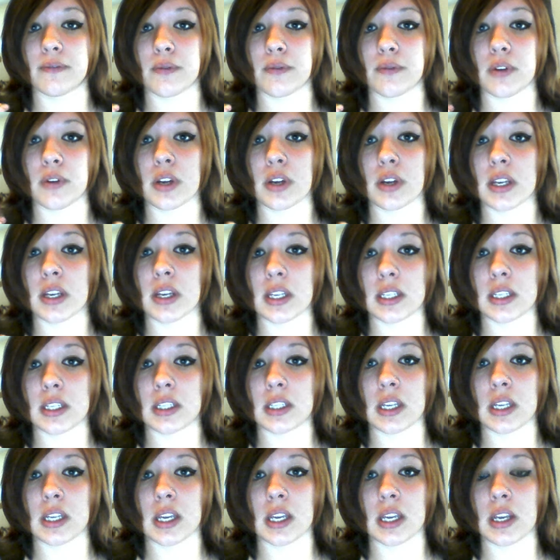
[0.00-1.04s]

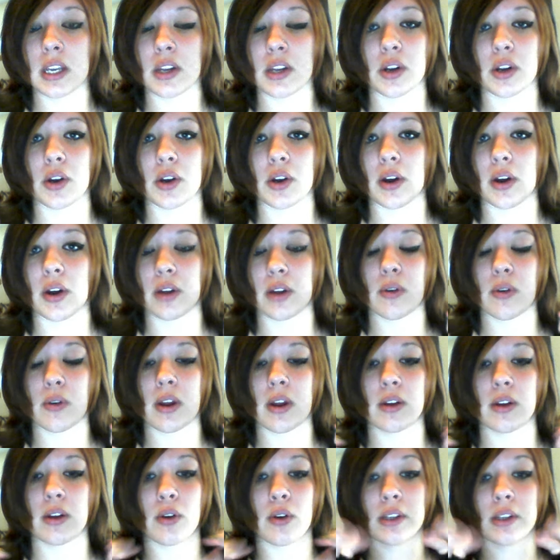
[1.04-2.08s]
frizzy, you know, I
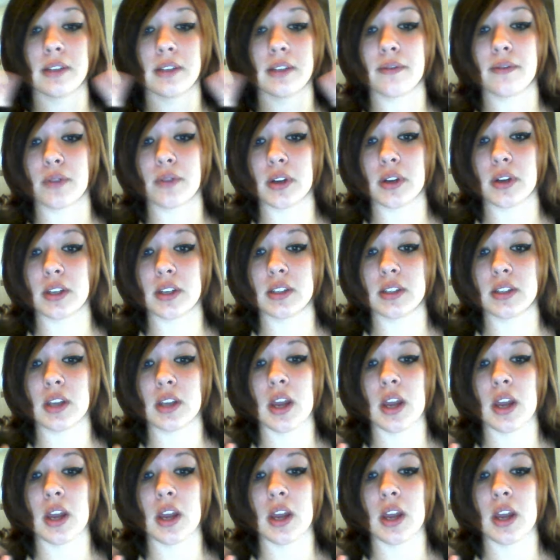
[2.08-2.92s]
crazy frizz,